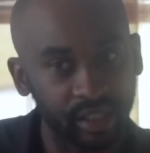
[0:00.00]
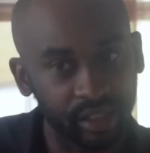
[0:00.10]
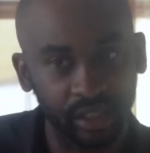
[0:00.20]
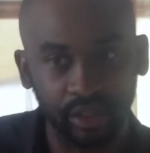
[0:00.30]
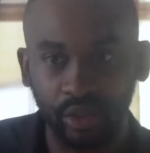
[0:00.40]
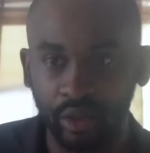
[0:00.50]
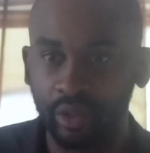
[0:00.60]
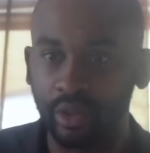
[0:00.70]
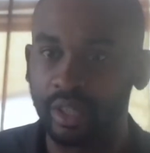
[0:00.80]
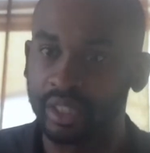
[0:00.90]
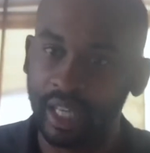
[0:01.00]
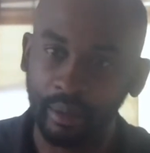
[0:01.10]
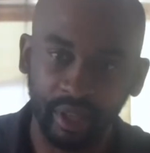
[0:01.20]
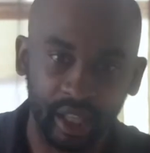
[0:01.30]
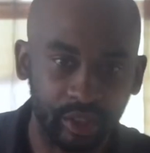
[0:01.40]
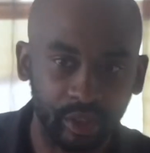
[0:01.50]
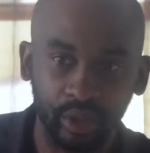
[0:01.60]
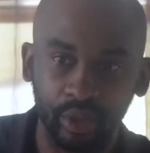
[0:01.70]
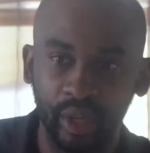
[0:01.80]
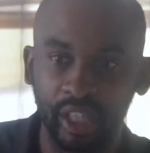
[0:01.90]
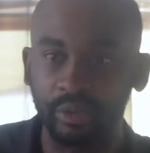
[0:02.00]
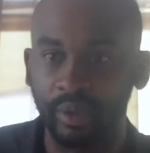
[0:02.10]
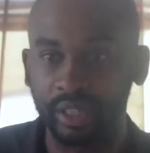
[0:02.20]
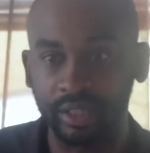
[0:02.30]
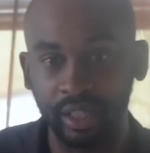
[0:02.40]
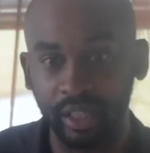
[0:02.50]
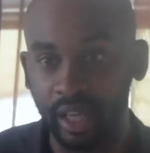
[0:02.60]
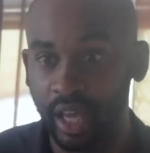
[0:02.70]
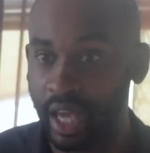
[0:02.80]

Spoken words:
and such going on, this happened at school, XYZ.